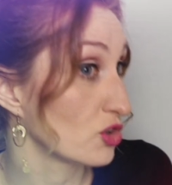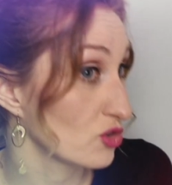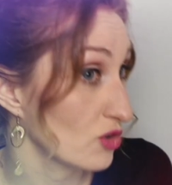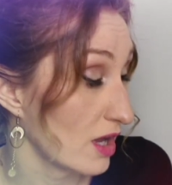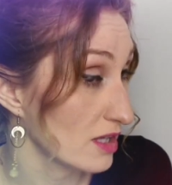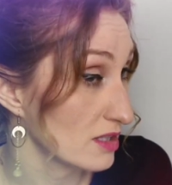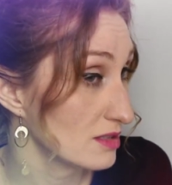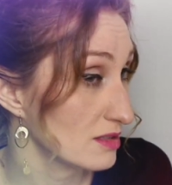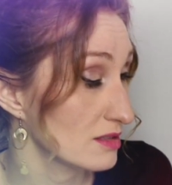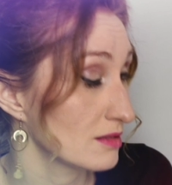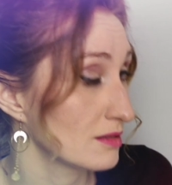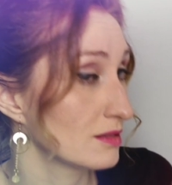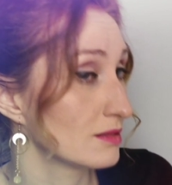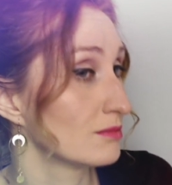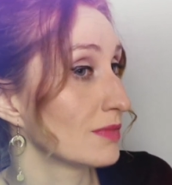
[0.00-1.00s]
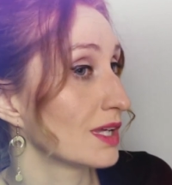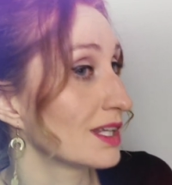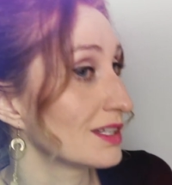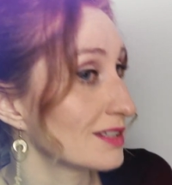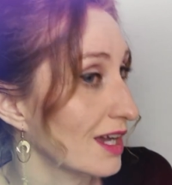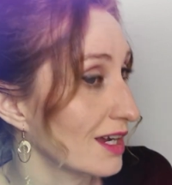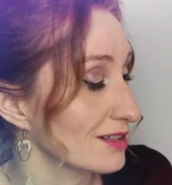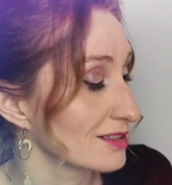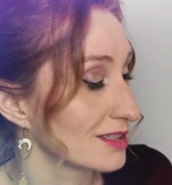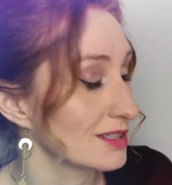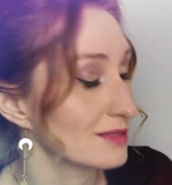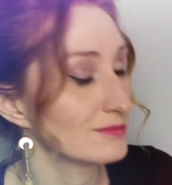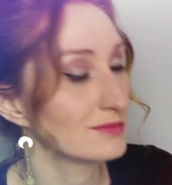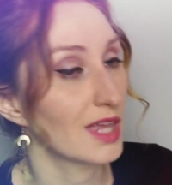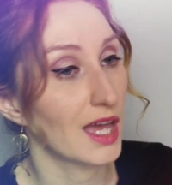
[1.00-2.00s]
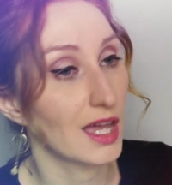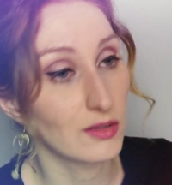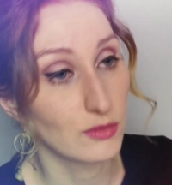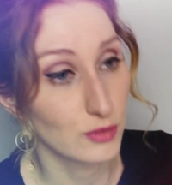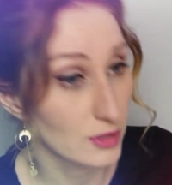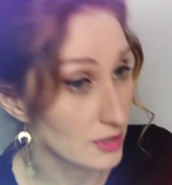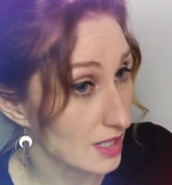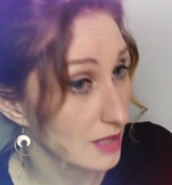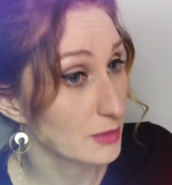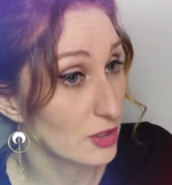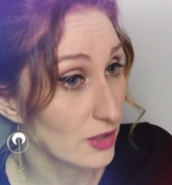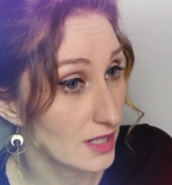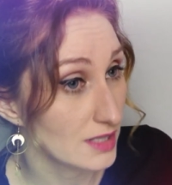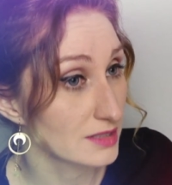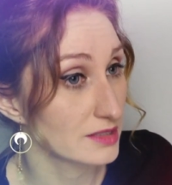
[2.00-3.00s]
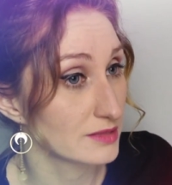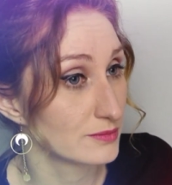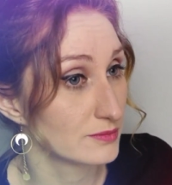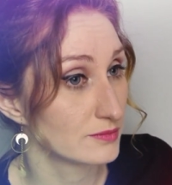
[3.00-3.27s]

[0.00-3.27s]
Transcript: dress made entirely out of origami cranes.